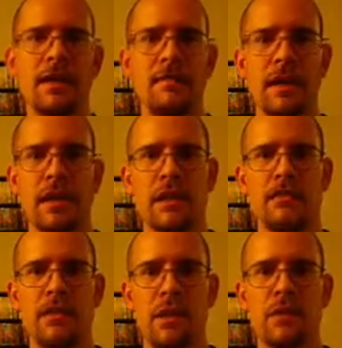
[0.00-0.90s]
Spanish
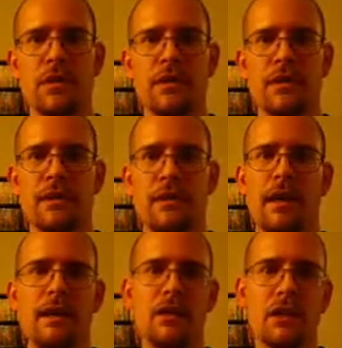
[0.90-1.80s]
frequencies,
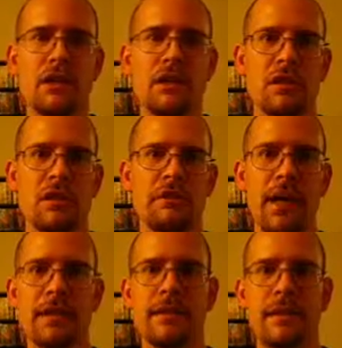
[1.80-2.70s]
English,
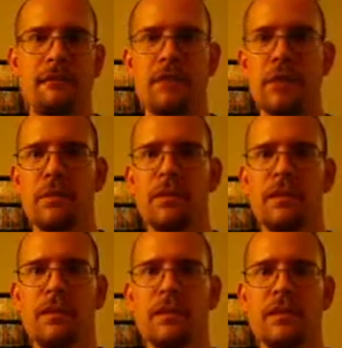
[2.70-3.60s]
Mexican
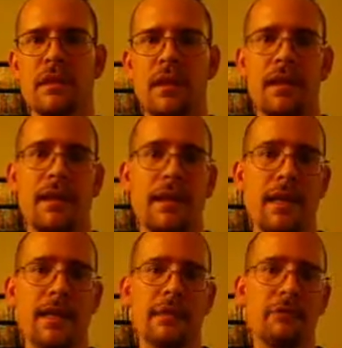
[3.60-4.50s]
frequencies,
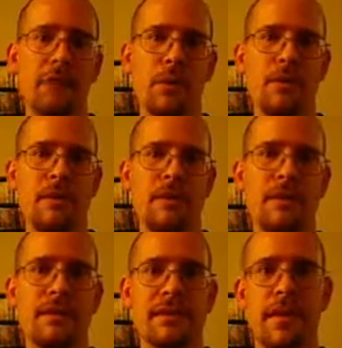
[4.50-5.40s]
Canadian
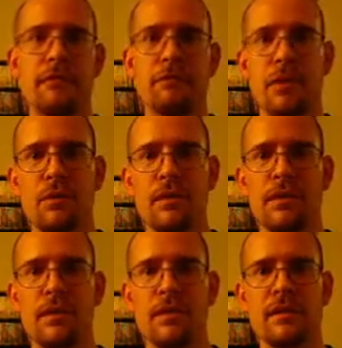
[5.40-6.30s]
frequencies, state
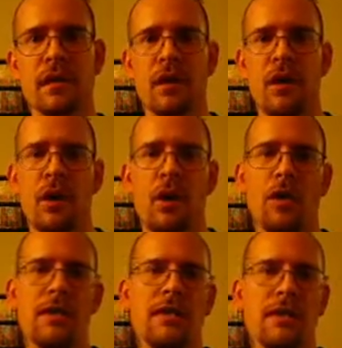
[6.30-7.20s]
frequencies. All
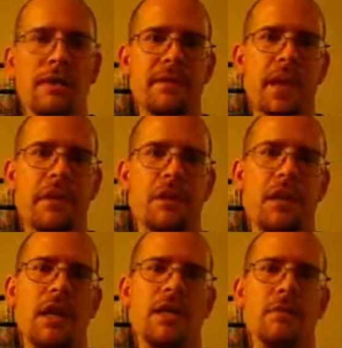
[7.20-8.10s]
this stuff started
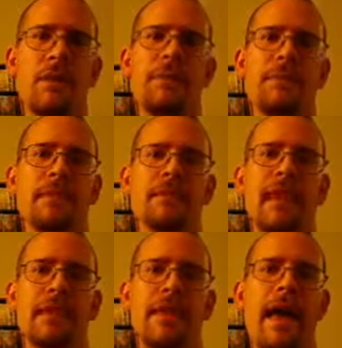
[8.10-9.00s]
changing when people
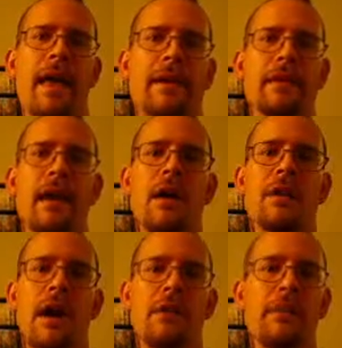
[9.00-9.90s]
started hacking. Now
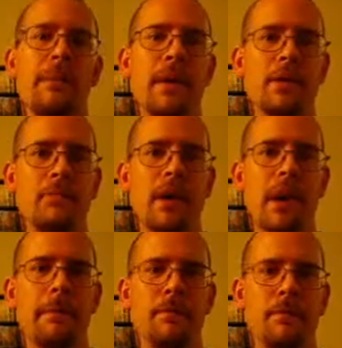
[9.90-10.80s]
they're having major
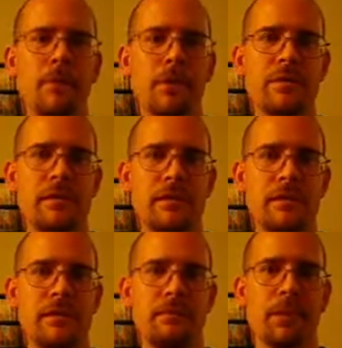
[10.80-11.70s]
problems with most of
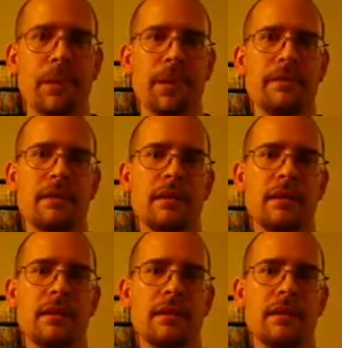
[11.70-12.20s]
these implants.